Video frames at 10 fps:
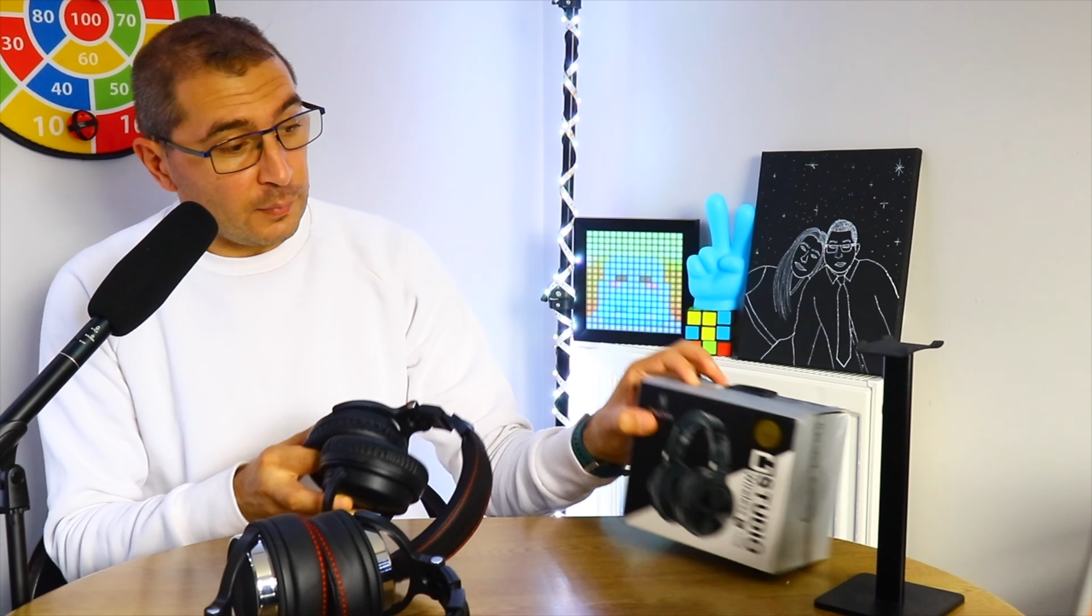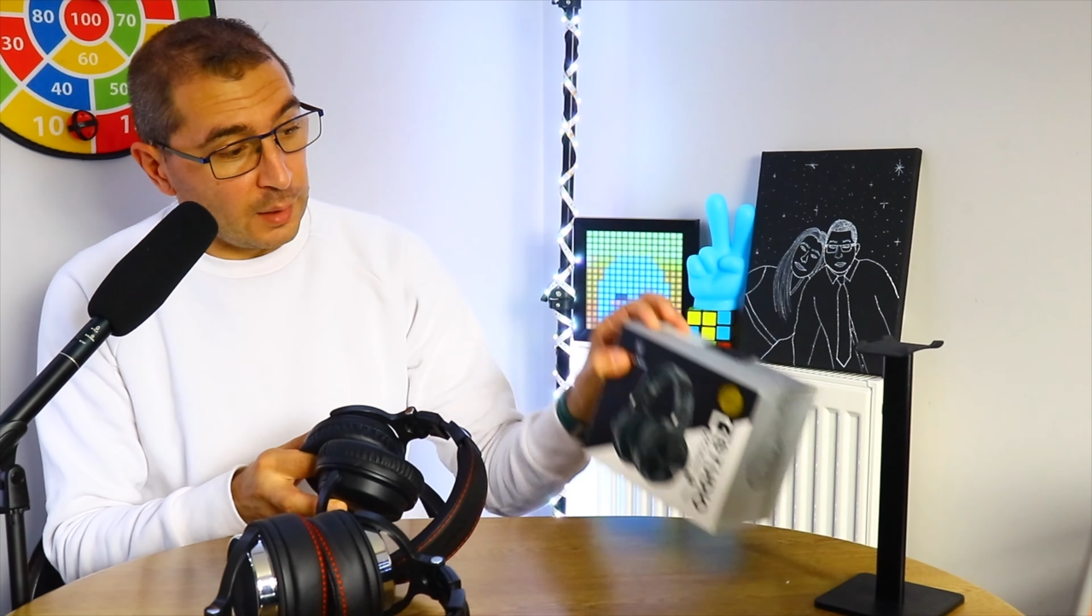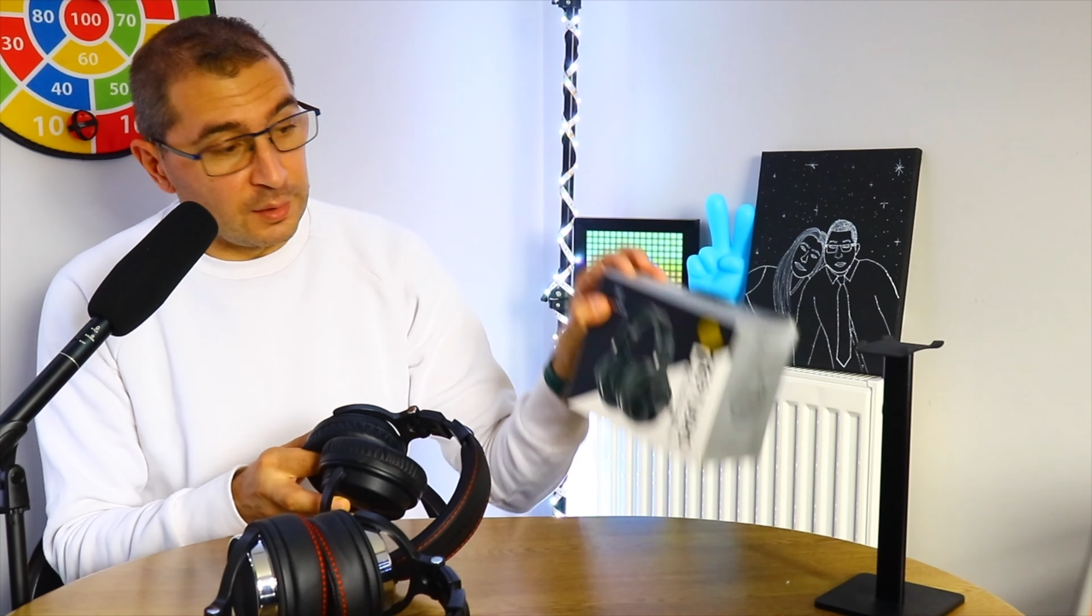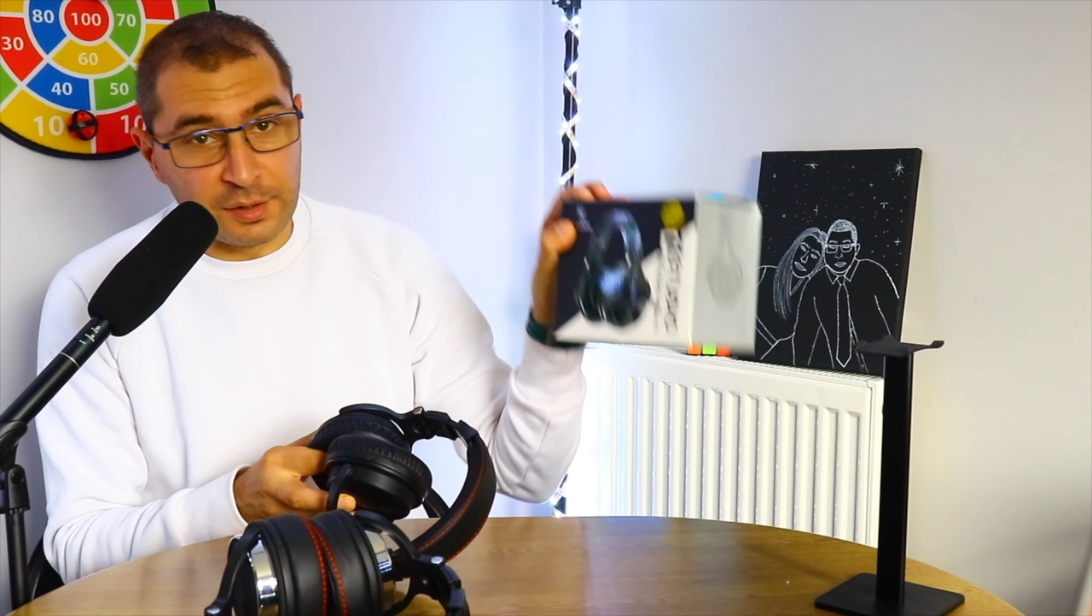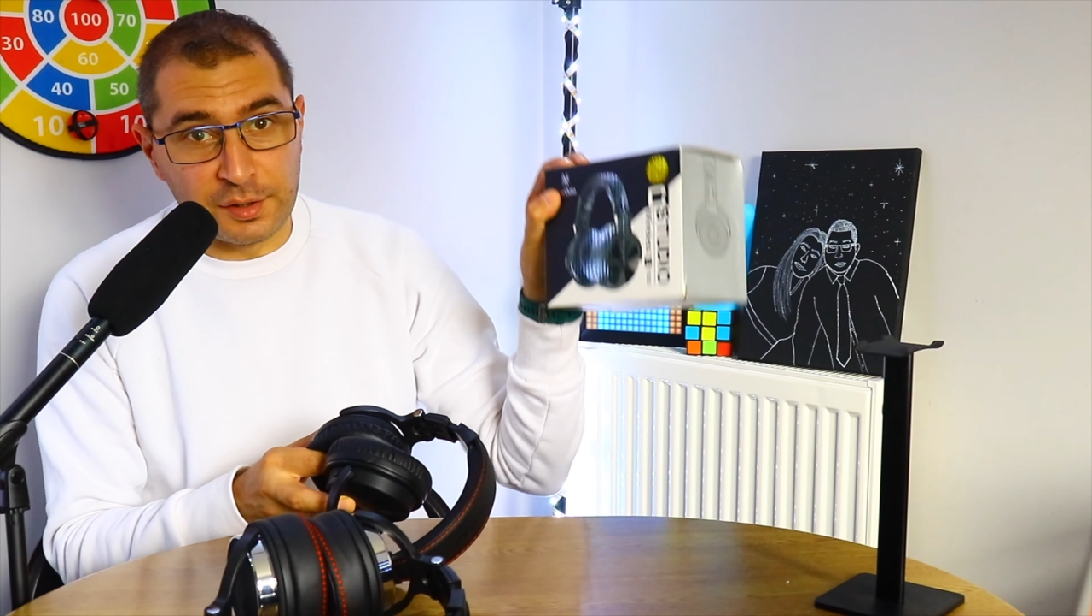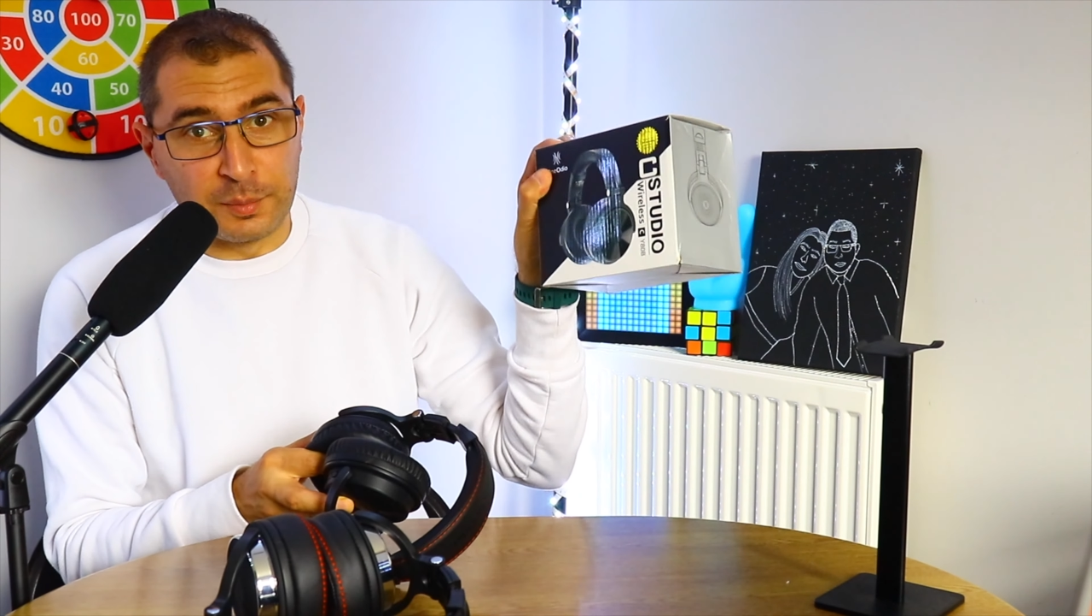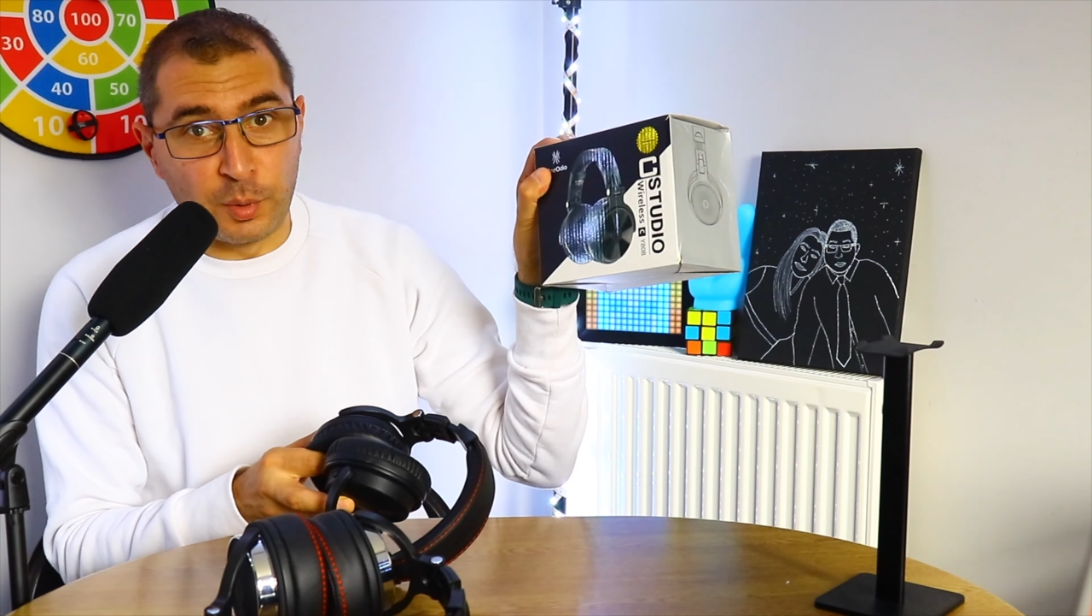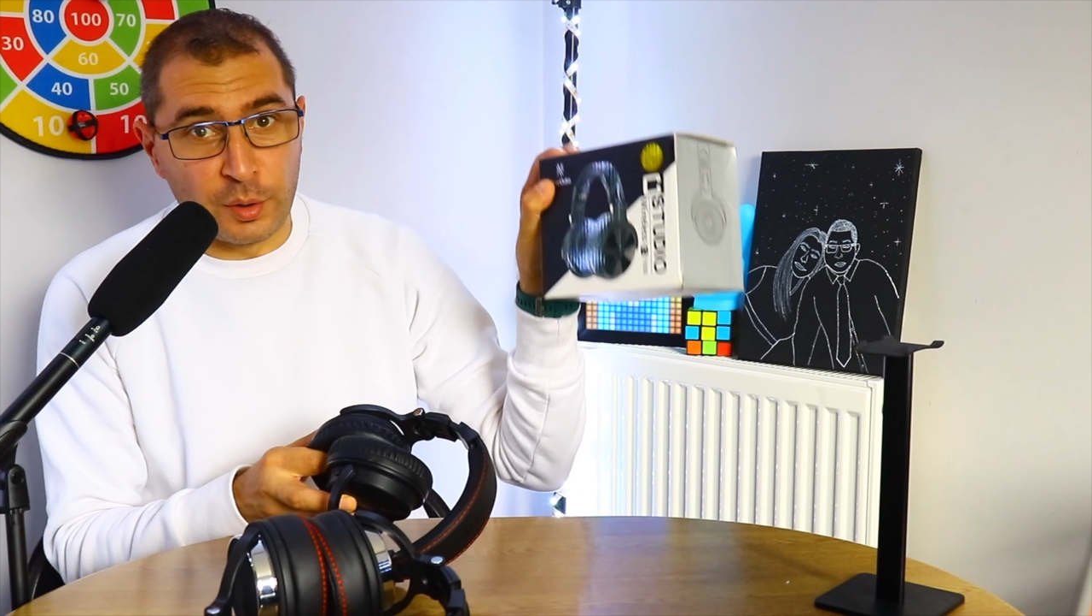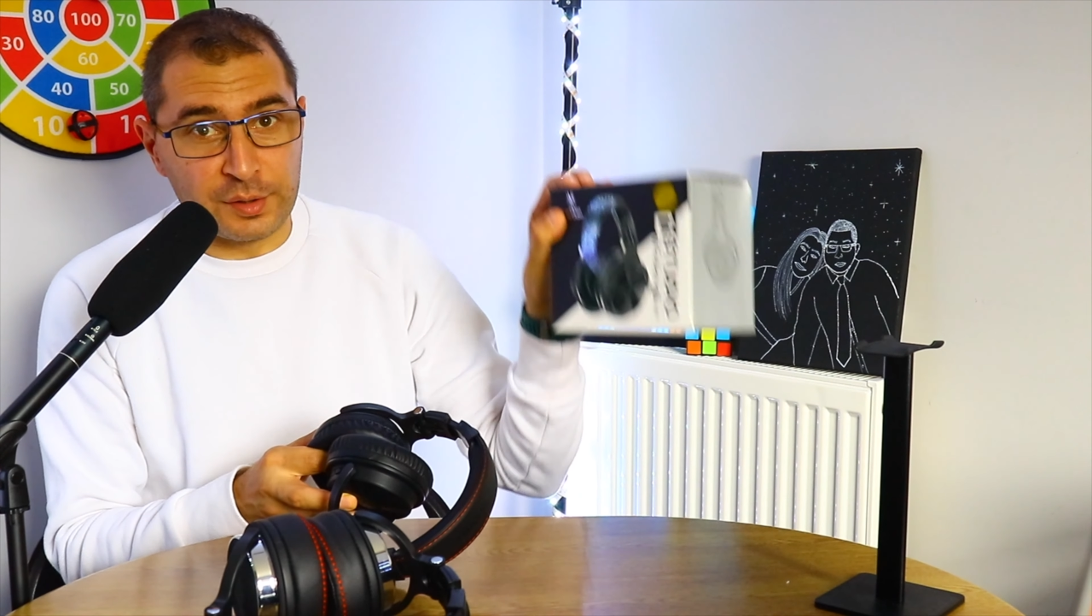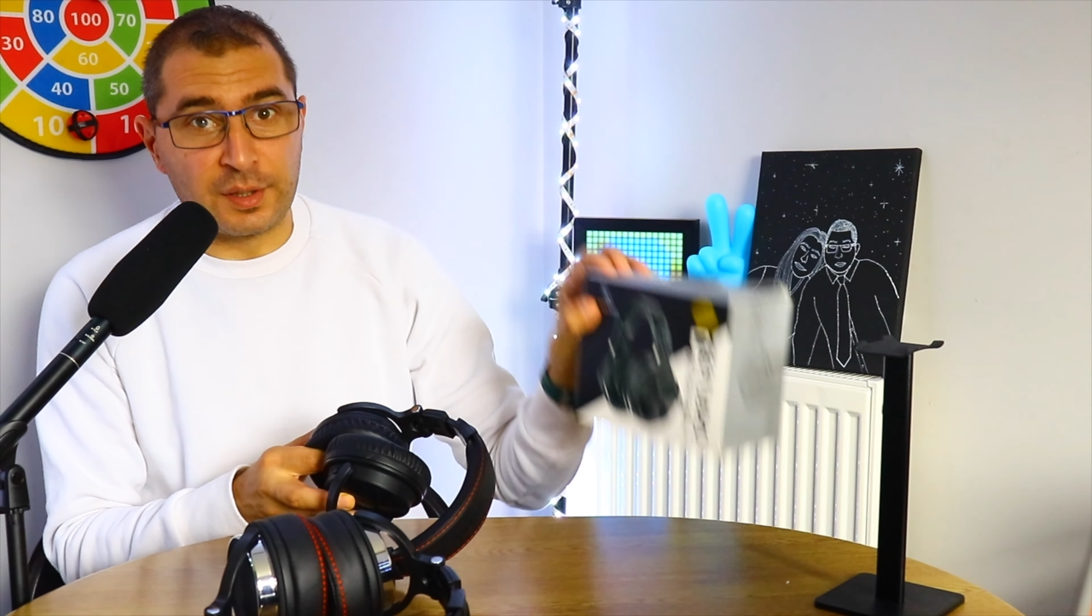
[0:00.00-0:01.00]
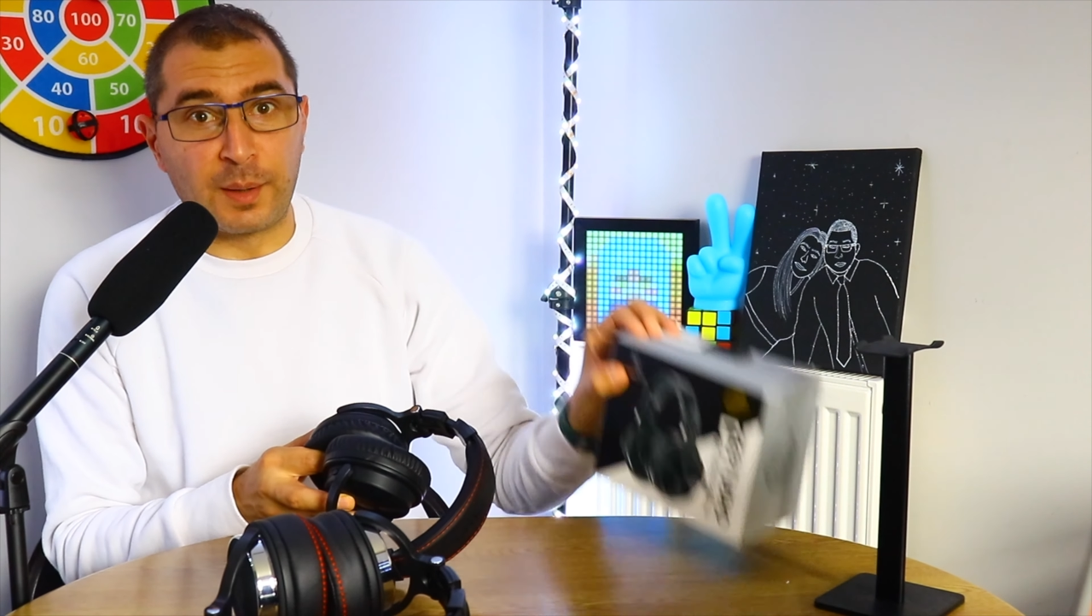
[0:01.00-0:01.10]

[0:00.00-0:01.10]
This is the box.